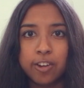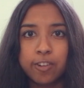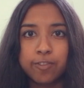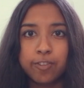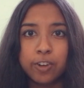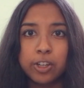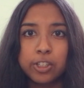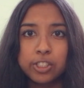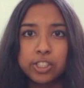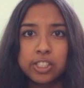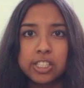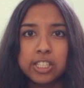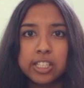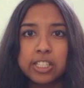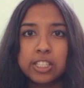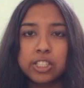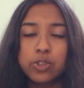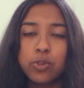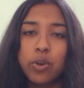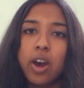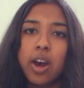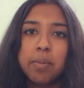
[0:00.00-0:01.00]
First,
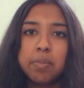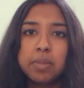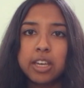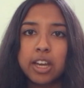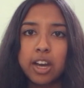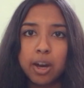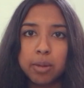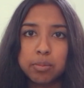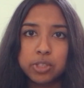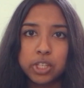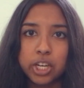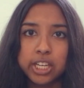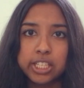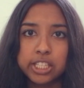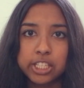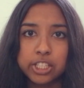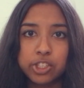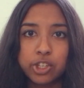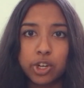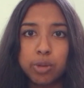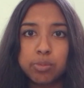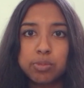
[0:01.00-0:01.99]
describe the object
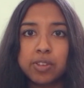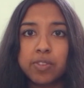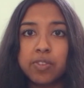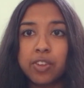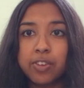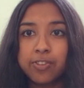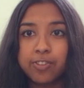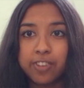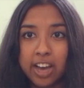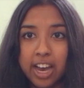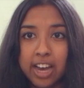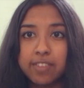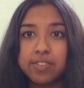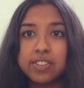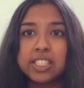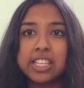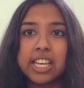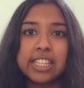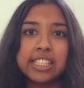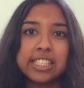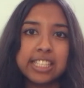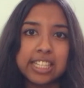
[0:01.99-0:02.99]
in terms of the five
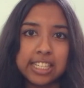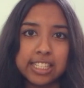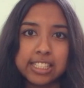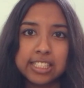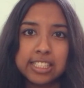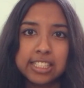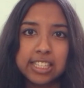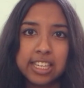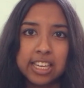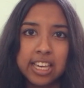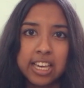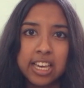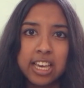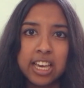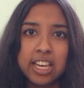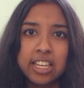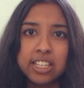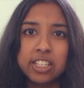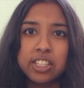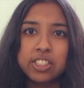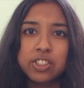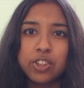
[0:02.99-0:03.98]
senses.
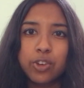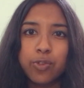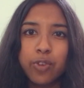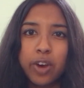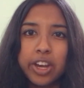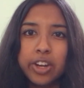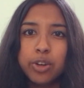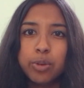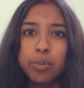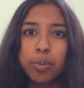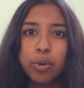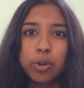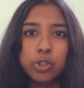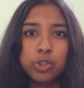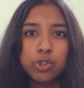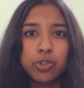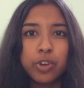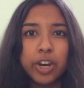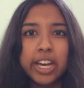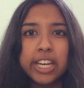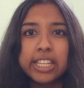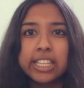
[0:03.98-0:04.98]
Does the writer
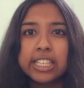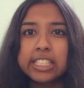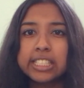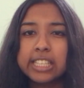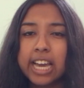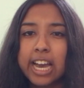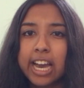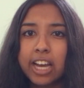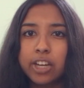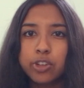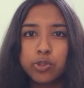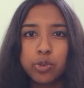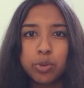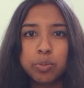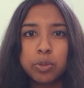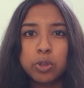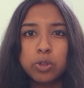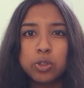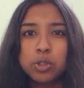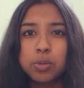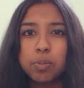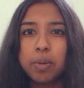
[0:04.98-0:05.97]
portray these
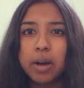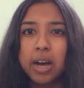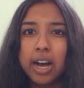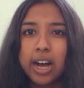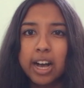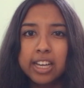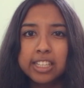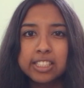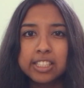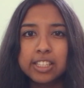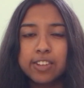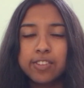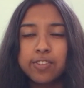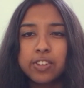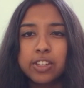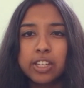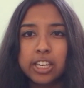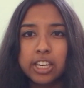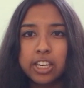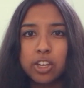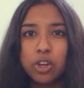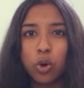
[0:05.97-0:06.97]
attributes
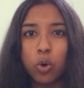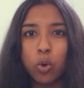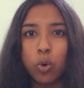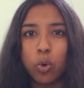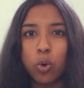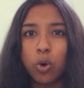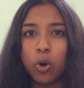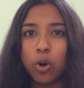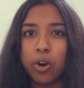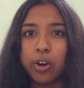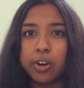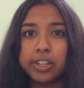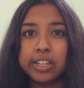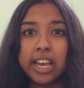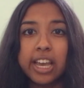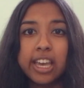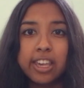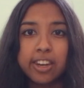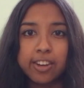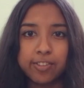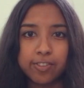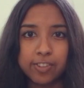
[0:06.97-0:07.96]
positively or
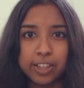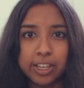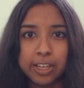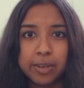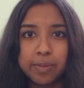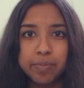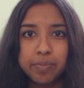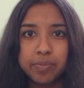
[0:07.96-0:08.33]
negatively?